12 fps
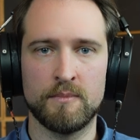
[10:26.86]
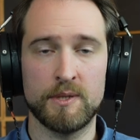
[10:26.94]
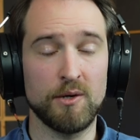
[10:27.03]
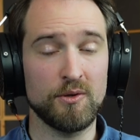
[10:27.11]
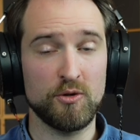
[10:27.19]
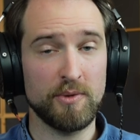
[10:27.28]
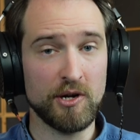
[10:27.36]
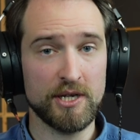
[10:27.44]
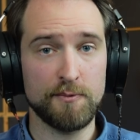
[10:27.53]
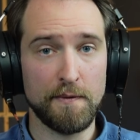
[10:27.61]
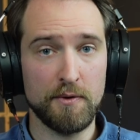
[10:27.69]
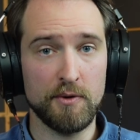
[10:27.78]
So to be honest
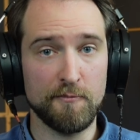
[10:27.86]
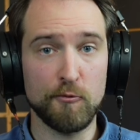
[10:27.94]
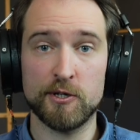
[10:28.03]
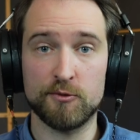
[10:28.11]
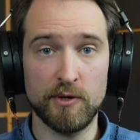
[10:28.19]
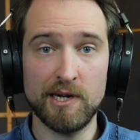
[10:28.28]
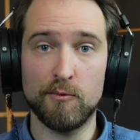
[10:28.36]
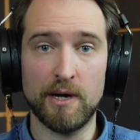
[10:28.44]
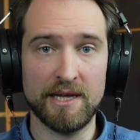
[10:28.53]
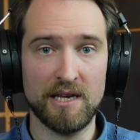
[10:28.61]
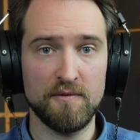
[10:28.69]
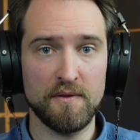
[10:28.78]
with you, it works really well
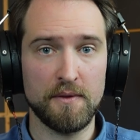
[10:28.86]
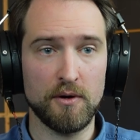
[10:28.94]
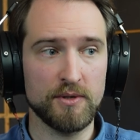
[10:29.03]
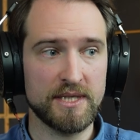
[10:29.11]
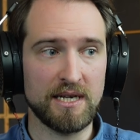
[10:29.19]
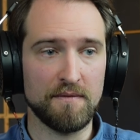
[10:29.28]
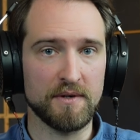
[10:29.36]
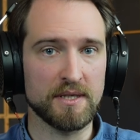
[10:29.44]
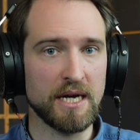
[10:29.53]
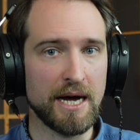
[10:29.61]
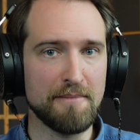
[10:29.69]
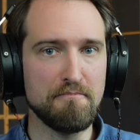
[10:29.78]
even though stuff is
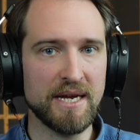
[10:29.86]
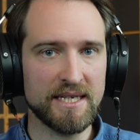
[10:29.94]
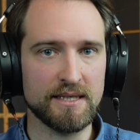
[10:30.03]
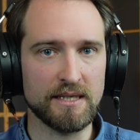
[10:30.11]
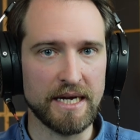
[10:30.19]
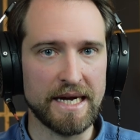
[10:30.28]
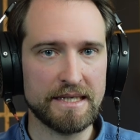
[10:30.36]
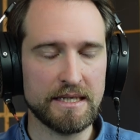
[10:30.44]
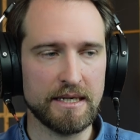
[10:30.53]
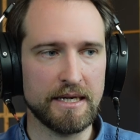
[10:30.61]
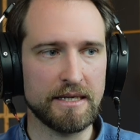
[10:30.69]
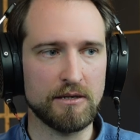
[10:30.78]
unmixed yet.
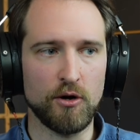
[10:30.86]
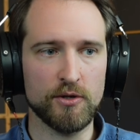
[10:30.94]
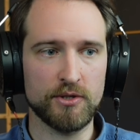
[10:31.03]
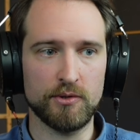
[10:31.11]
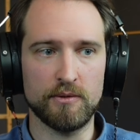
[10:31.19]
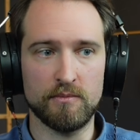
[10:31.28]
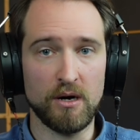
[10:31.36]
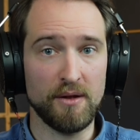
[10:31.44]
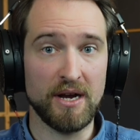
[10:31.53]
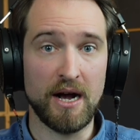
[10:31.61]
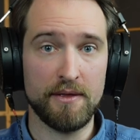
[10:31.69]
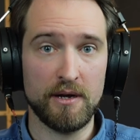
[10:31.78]
And also all the
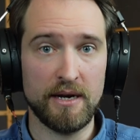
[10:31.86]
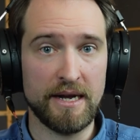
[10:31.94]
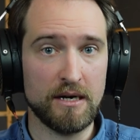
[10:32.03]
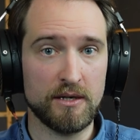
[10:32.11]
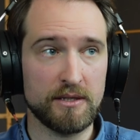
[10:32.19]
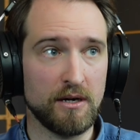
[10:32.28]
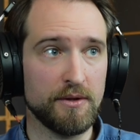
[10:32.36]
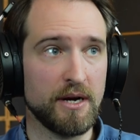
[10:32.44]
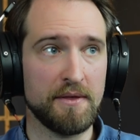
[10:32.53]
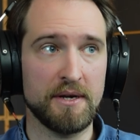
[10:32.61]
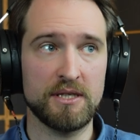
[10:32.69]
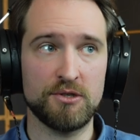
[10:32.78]
other layers, all the
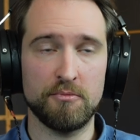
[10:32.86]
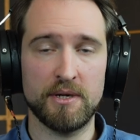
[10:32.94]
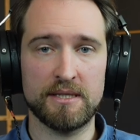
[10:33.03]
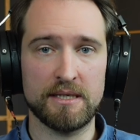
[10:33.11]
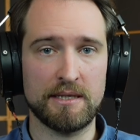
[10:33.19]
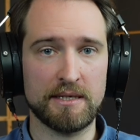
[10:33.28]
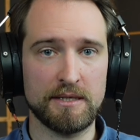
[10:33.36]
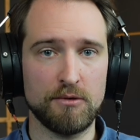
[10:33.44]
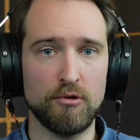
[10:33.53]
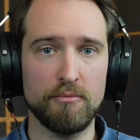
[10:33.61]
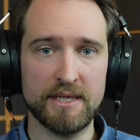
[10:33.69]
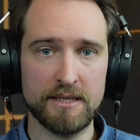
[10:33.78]
other instruments, there's like zero
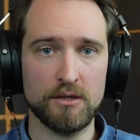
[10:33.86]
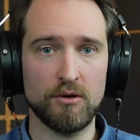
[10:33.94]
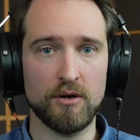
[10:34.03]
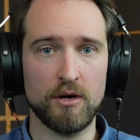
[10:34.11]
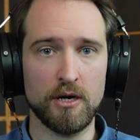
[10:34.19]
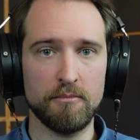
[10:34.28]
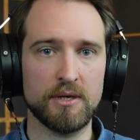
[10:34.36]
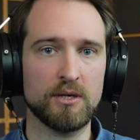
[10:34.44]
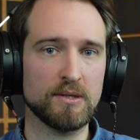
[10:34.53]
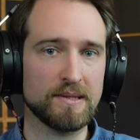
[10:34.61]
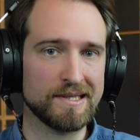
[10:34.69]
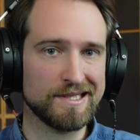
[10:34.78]
mixing going on
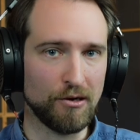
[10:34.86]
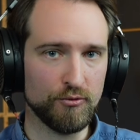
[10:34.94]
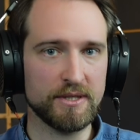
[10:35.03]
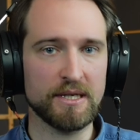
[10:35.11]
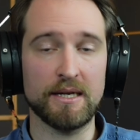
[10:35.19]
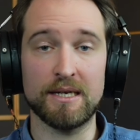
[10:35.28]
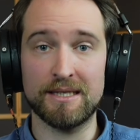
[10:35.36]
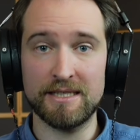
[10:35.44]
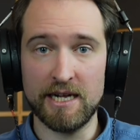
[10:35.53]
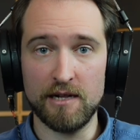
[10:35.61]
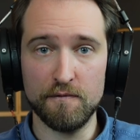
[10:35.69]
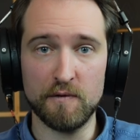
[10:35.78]
because the sound design
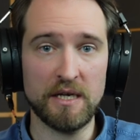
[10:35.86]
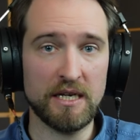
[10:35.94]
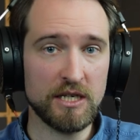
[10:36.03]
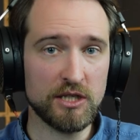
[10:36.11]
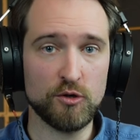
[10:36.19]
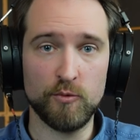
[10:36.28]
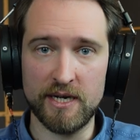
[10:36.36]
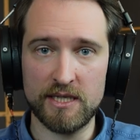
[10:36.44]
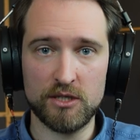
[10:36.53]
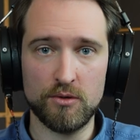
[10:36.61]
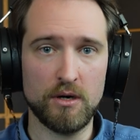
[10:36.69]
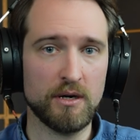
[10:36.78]
itself is quite
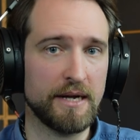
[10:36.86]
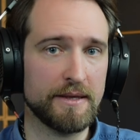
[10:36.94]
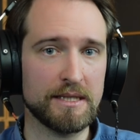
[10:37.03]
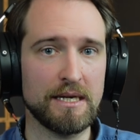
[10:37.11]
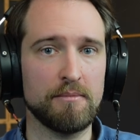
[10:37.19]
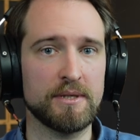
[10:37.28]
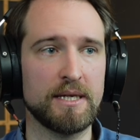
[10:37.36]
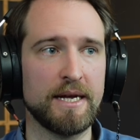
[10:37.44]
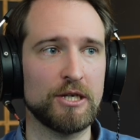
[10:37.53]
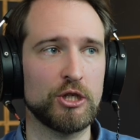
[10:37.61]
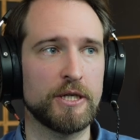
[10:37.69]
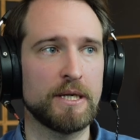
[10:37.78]
strong and the sample
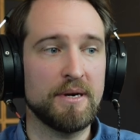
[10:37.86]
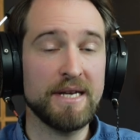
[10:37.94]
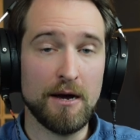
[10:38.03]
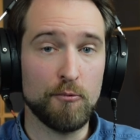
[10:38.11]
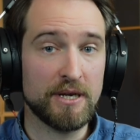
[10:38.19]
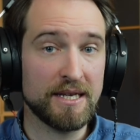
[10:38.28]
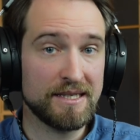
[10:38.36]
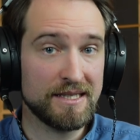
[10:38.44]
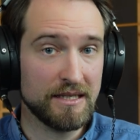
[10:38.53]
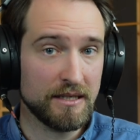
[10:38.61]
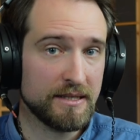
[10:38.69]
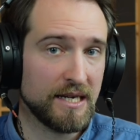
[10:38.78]
selection. But yeah, we can
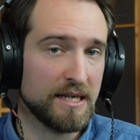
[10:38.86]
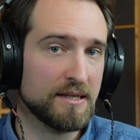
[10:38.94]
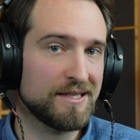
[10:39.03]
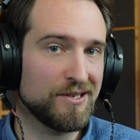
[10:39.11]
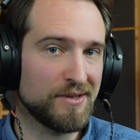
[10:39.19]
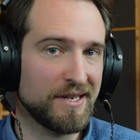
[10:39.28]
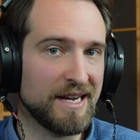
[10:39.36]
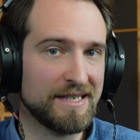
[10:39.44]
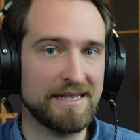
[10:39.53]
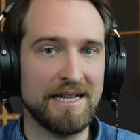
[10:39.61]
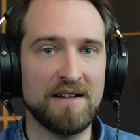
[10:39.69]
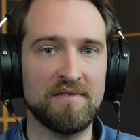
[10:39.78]
still take this to the
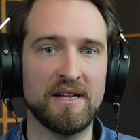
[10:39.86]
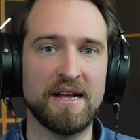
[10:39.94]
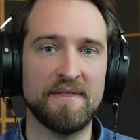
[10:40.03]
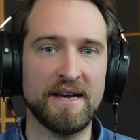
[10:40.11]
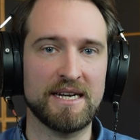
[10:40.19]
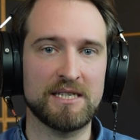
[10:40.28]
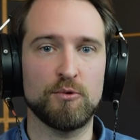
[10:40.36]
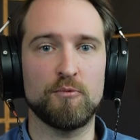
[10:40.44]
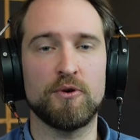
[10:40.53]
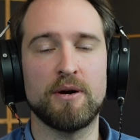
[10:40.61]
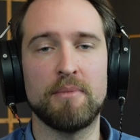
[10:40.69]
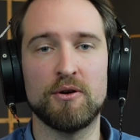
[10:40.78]
next level, and that is what
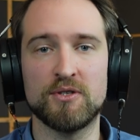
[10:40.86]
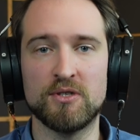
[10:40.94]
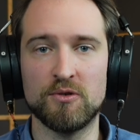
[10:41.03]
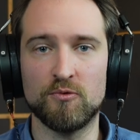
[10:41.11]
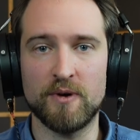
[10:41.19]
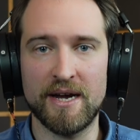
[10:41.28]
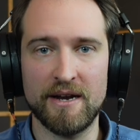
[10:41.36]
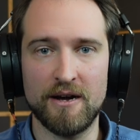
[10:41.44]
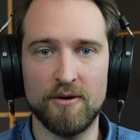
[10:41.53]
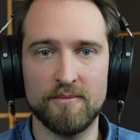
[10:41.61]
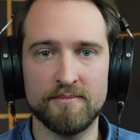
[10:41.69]
we're about to do right now.